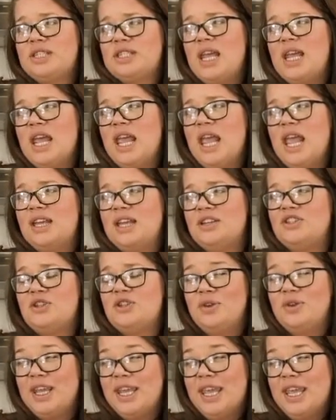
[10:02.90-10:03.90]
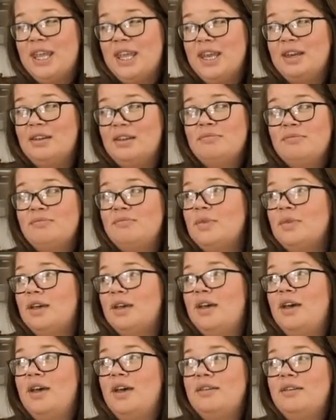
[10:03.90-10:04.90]
and tuning in.
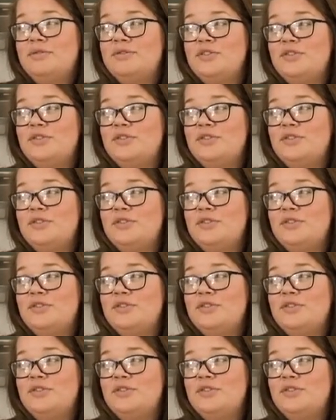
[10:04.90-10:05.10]
Cheers.